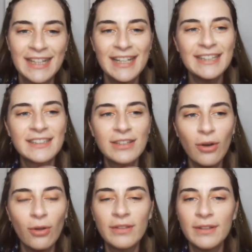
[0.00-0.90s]
Is it
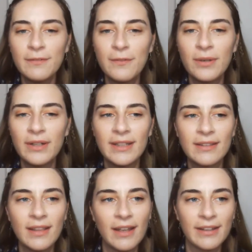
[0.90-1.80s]
only for in
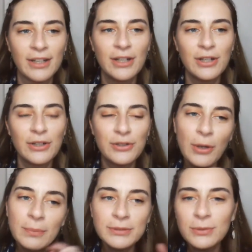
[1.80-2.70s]
like
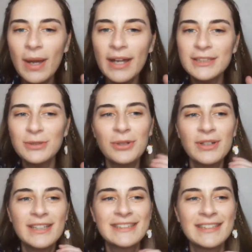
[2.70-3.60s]
crops wise, or
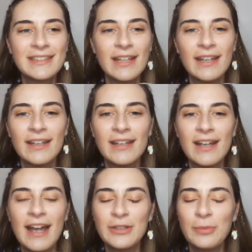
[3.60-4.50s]
is it a
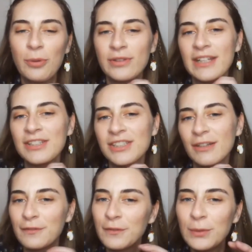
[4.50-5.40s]
kind of potential
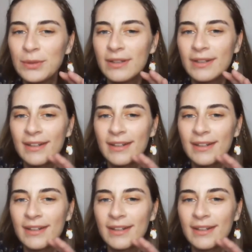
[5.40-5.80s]
food